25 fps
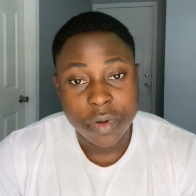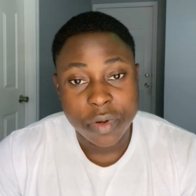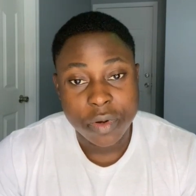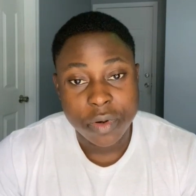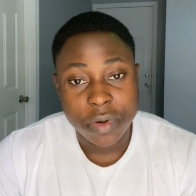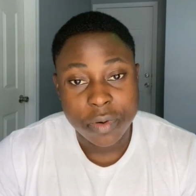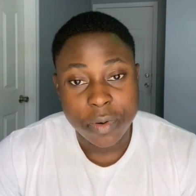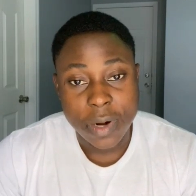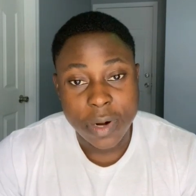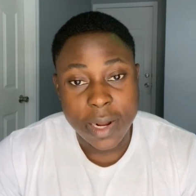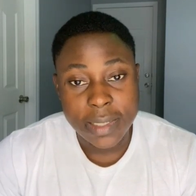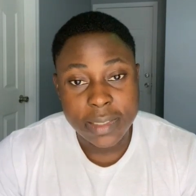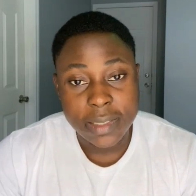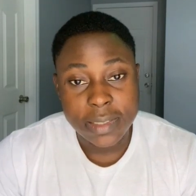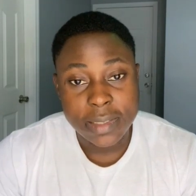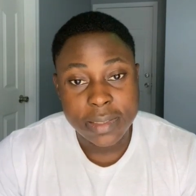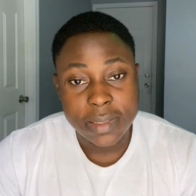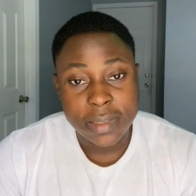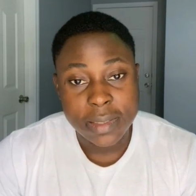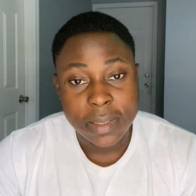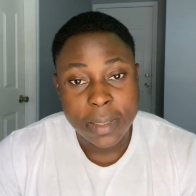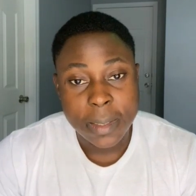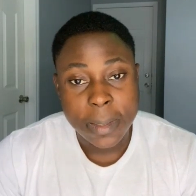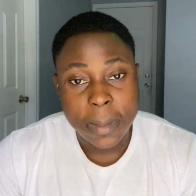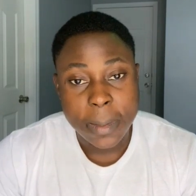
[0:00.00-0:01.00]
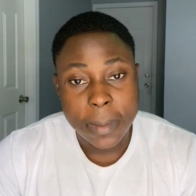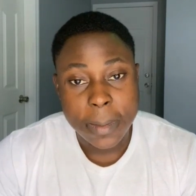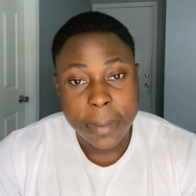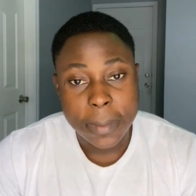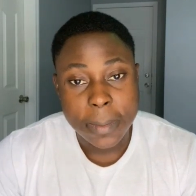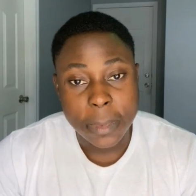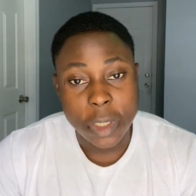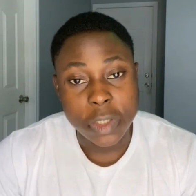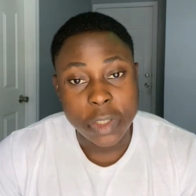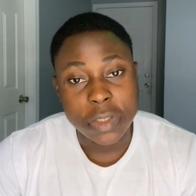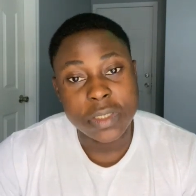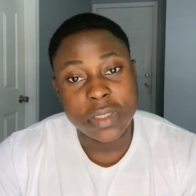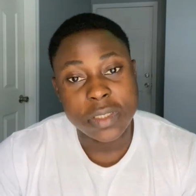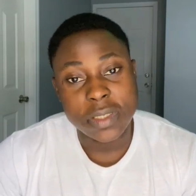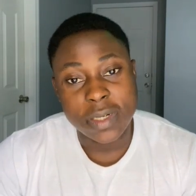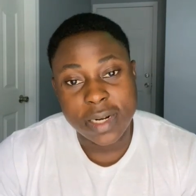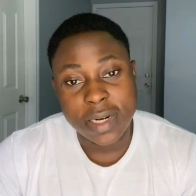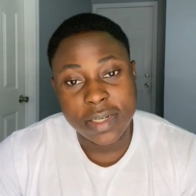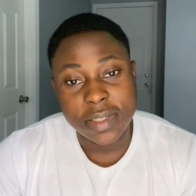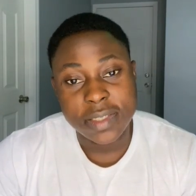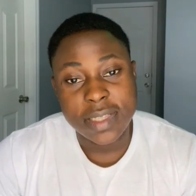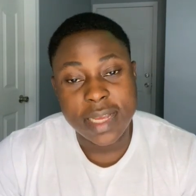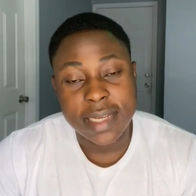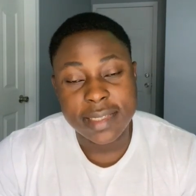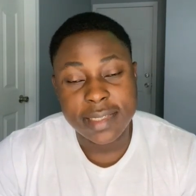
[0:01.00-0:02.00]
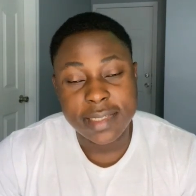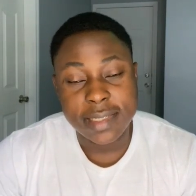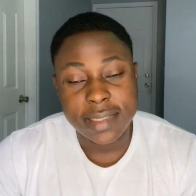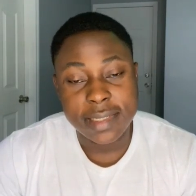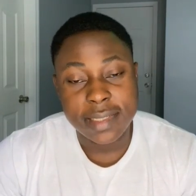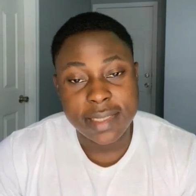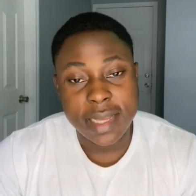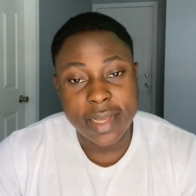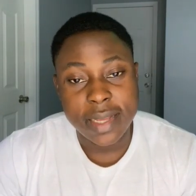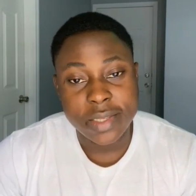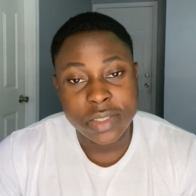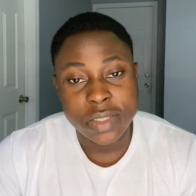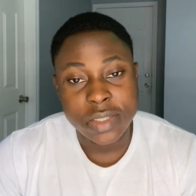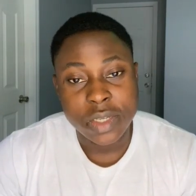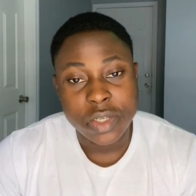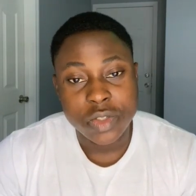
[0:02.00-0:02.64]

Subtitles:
right? Not graduate assistant.